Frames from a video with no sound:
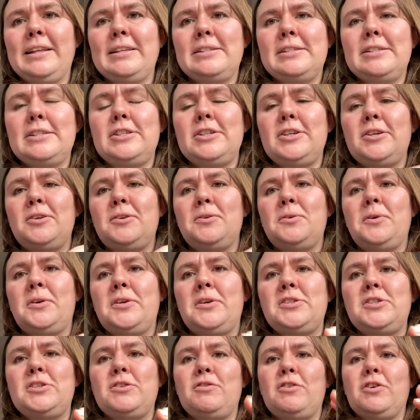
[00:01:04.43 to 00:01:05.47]
to do
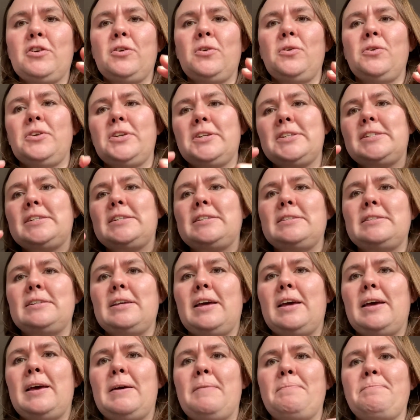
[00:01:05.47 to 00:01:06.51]
is to record
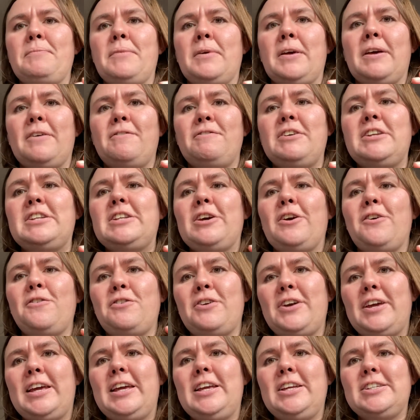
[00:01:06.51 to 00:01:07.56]
a video for
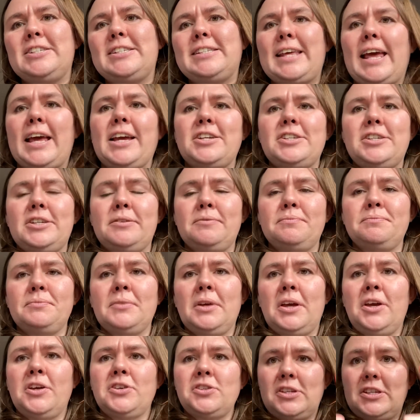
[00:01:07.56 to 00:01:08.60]
each section.
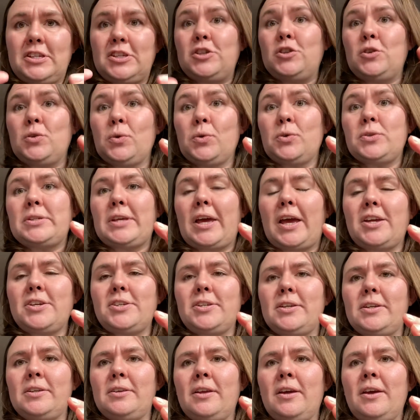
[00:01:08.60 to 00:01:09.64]
This is your
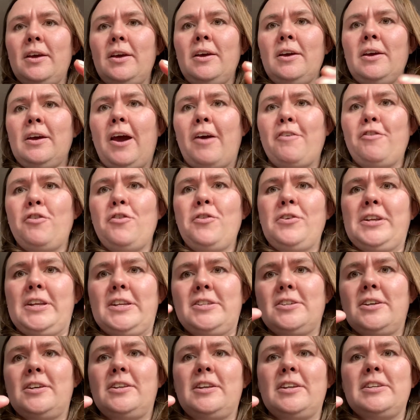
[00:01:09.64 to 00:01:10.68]
section. I've already
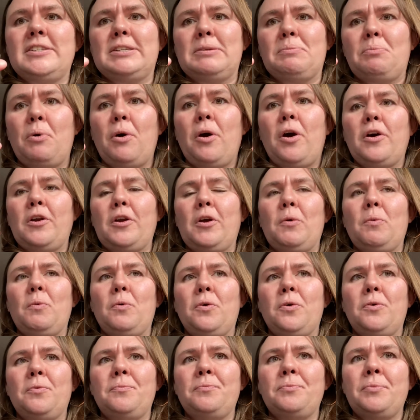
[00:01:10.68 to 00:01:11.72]
done a soprano
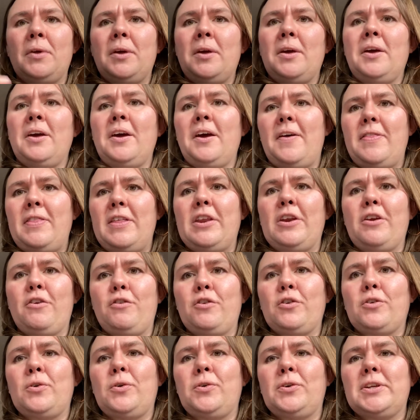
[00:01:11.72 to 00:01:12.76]
one, and then I'll
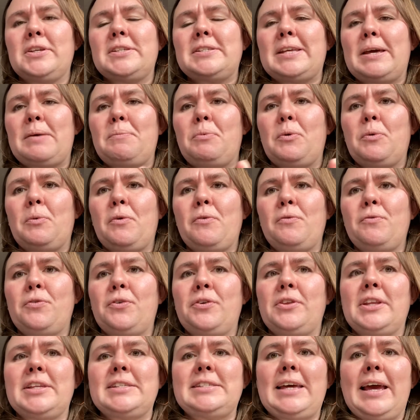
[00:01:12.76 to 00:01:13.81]
record a separate one for
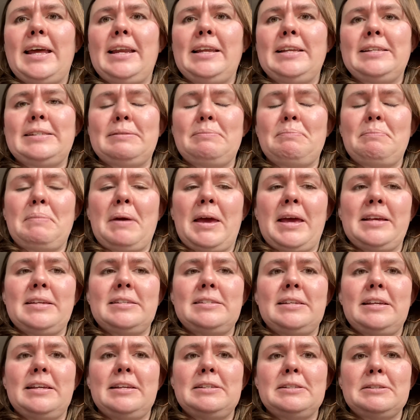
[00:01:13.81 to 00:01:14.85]
the tenors and
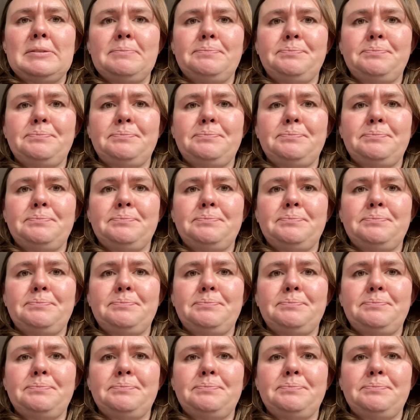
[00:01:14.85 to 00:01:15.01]
basses.